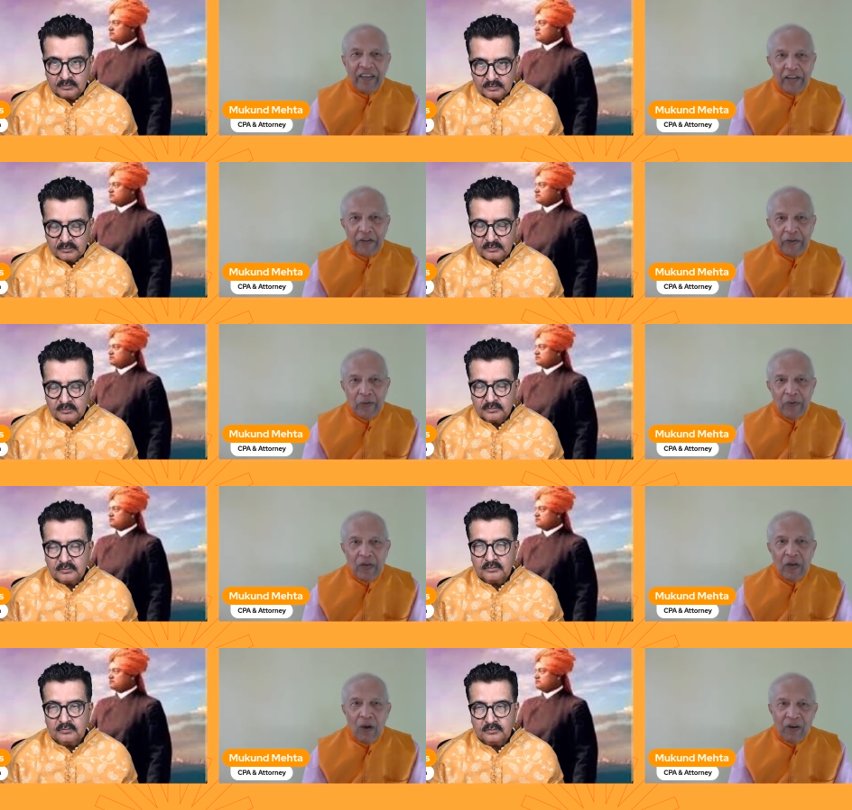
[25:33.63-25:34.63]
Speaker 1: attitude,
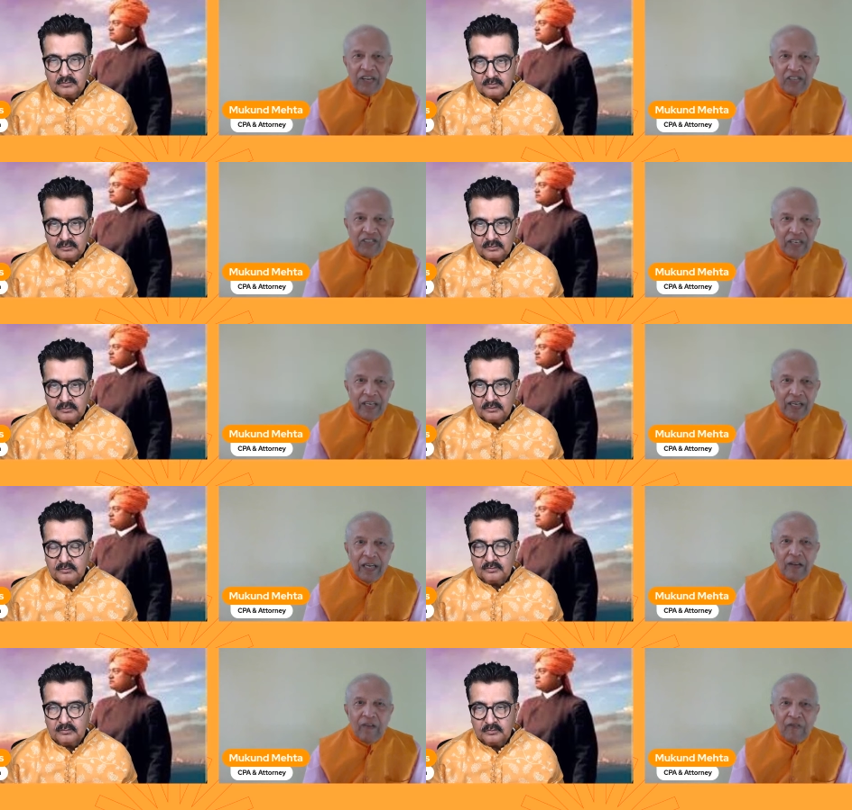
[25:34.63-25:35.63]
honesty,
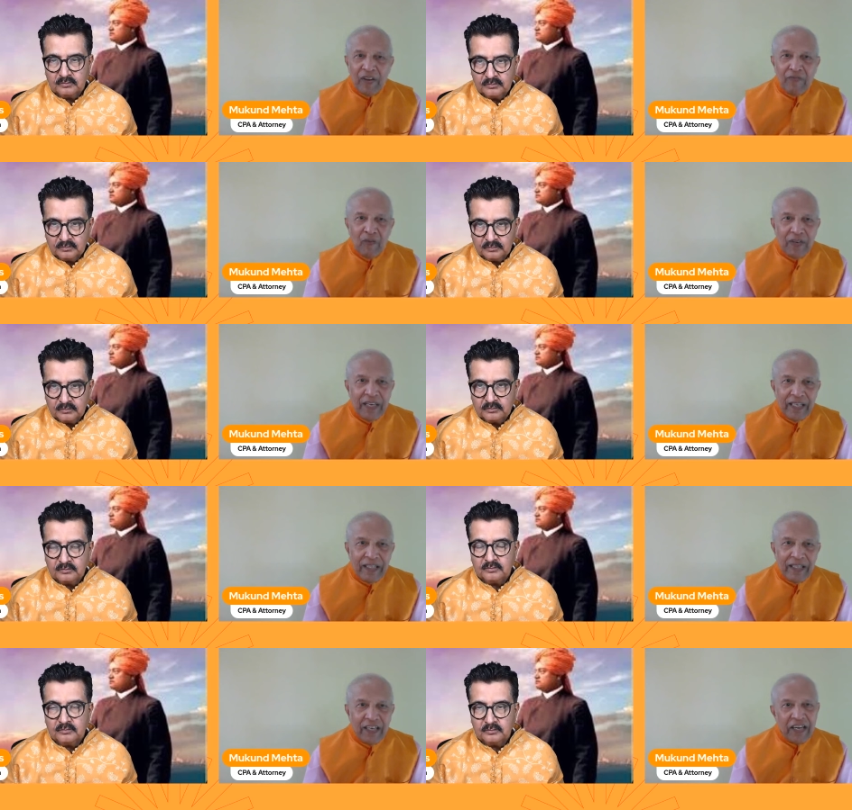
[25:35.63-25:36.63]

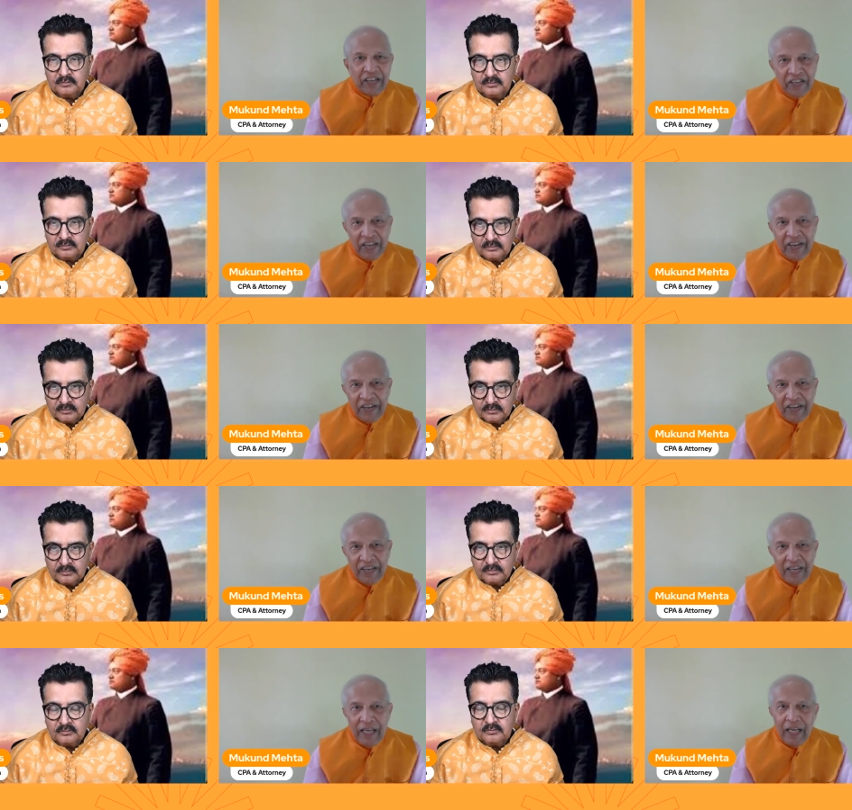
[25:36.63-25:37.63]
faithfulness,
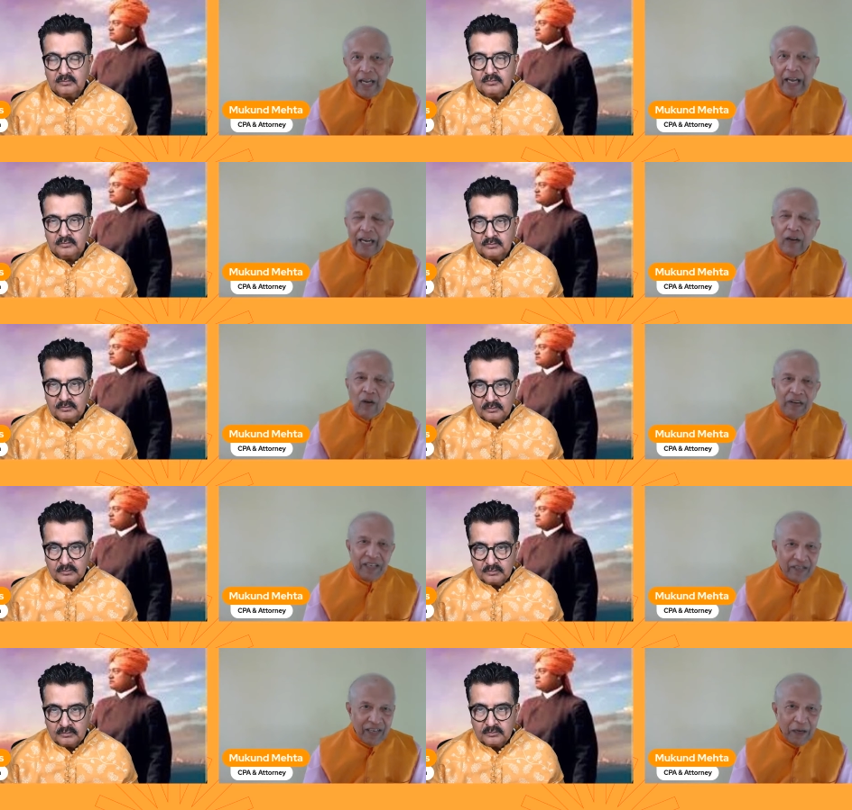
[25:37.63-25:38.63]
integrity, and
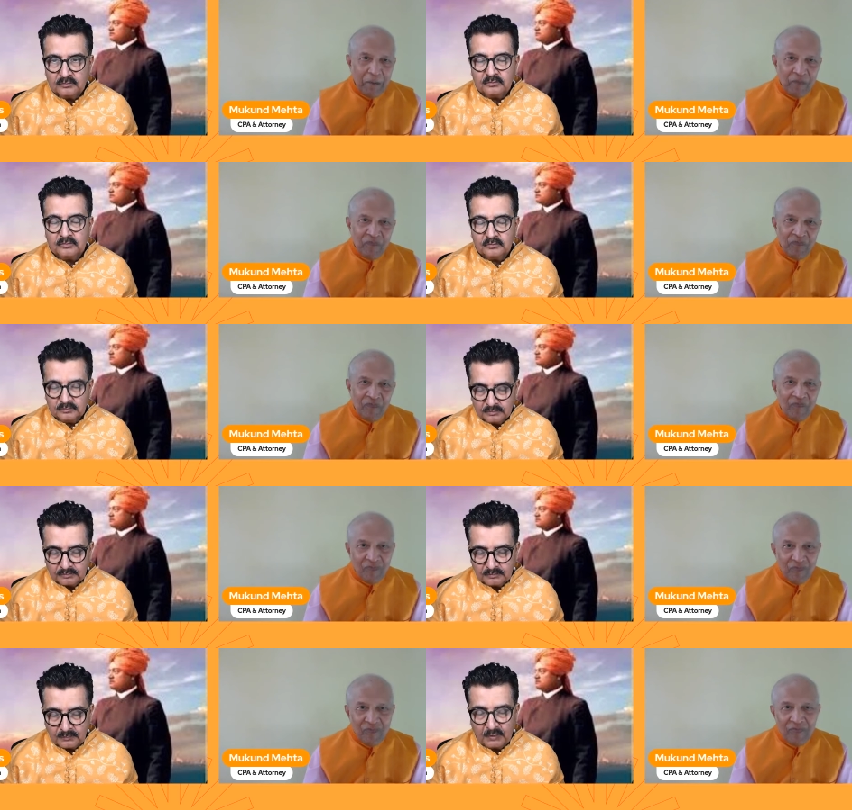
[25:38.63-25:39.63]
honesty.
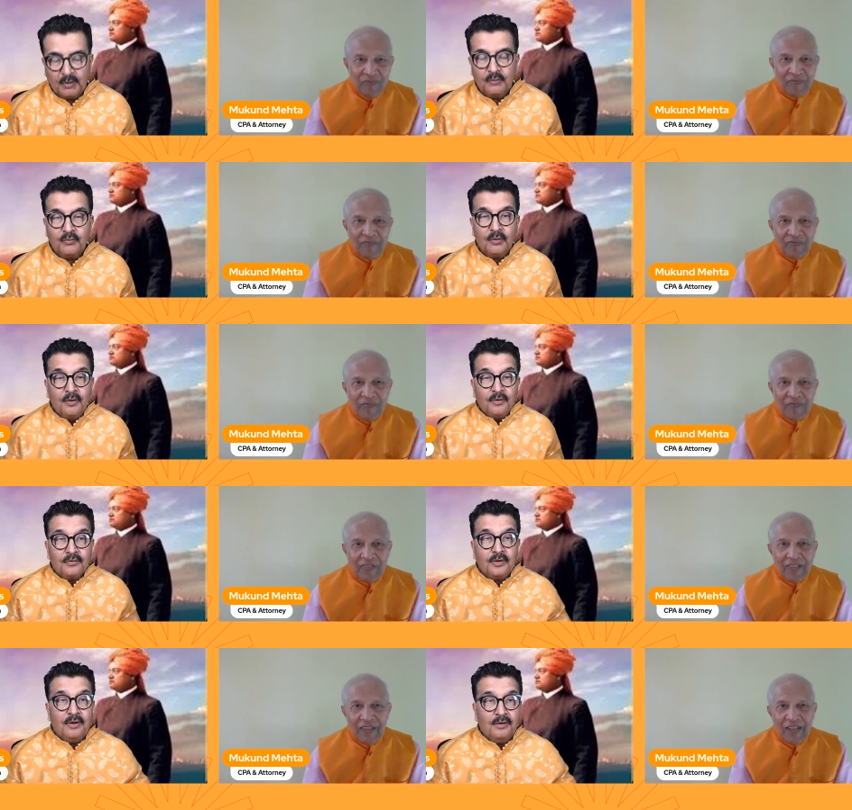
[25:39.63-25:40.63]
Speaker 2: Wonderful.
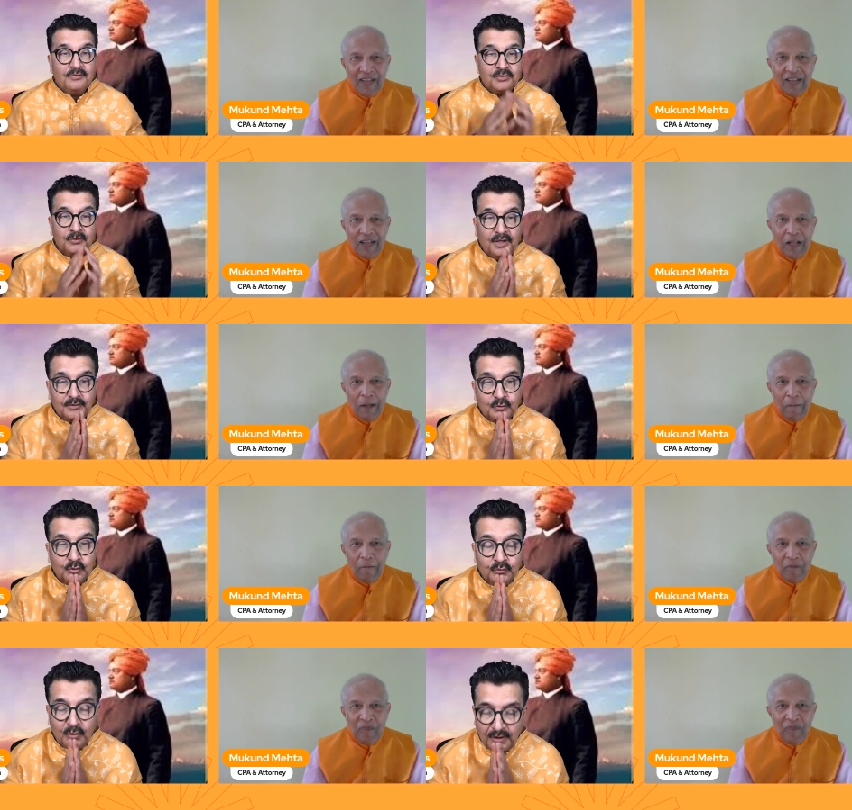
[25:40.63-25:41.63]
So that
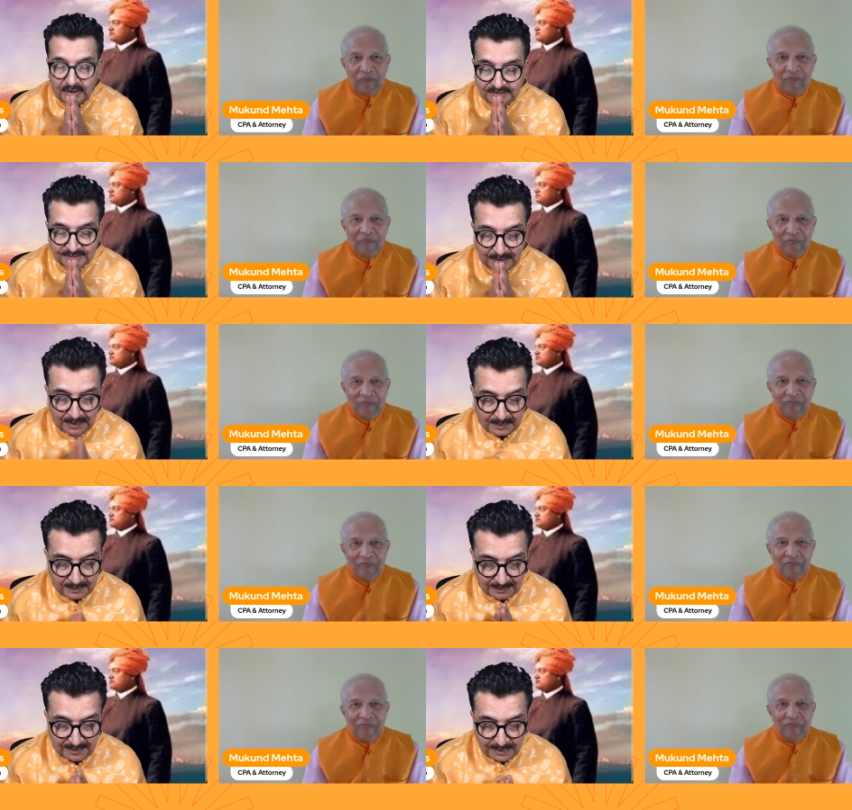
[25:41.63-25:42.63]
truthfulness
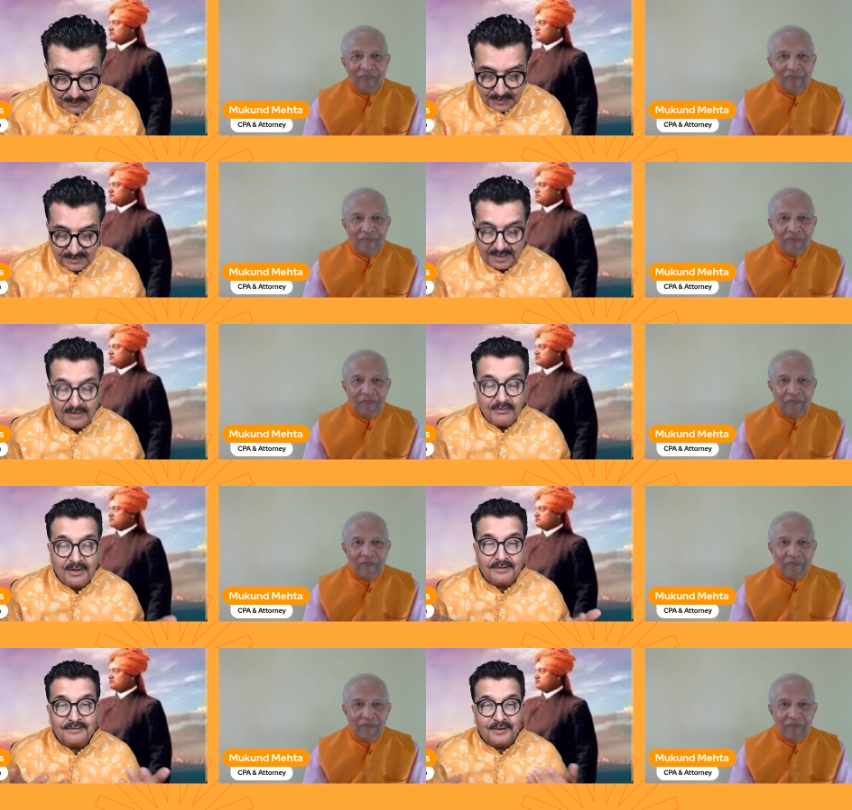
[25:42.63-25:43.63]
helps us elevate
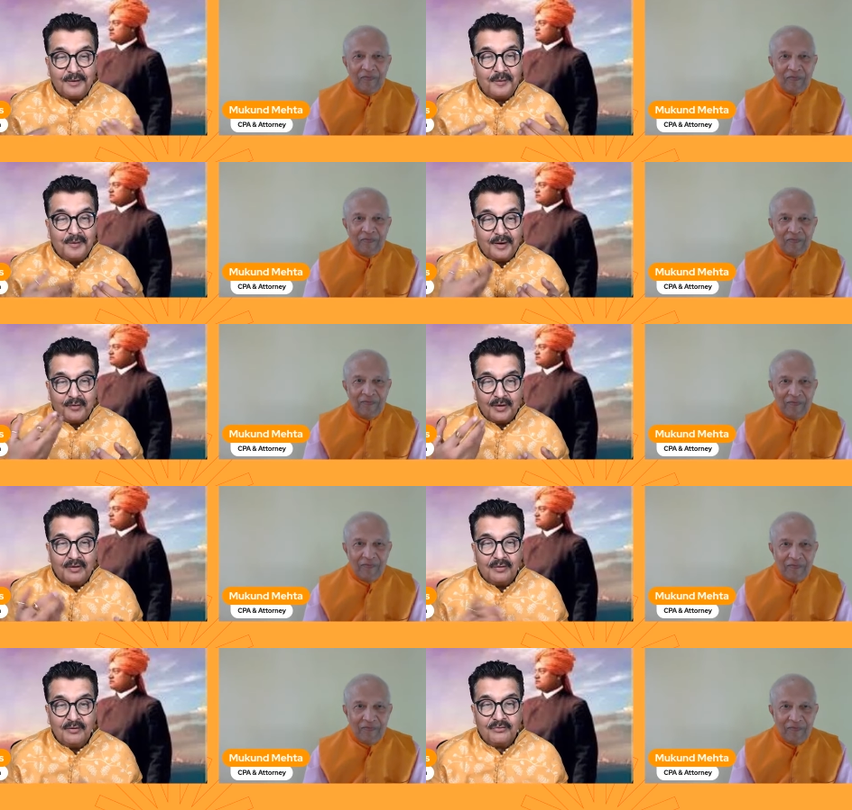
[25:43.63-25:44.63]
our
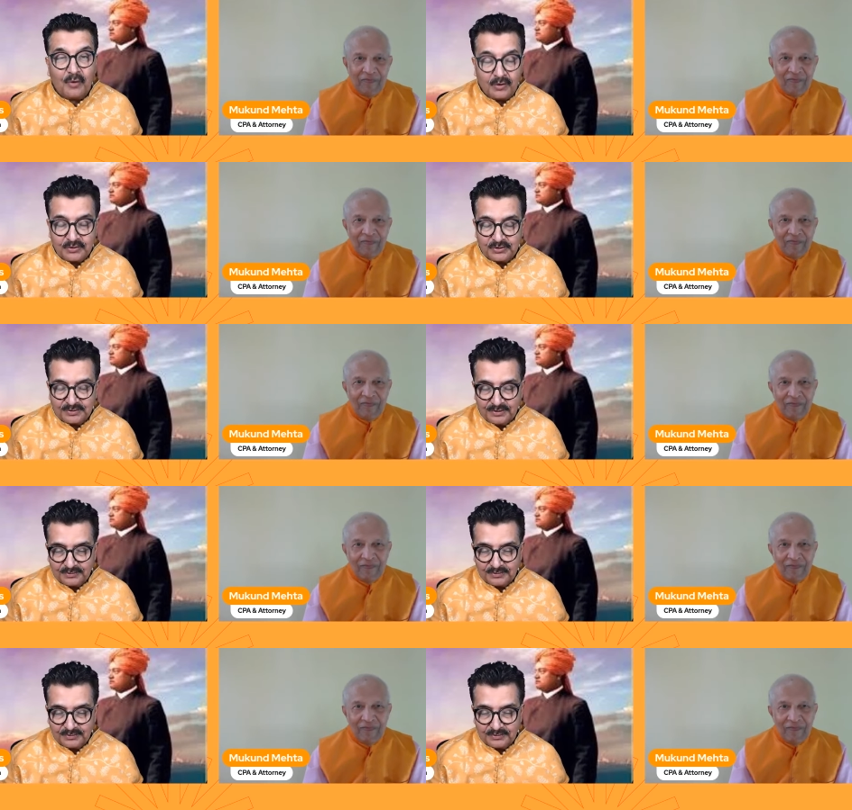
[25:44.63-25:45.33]
level of consciousness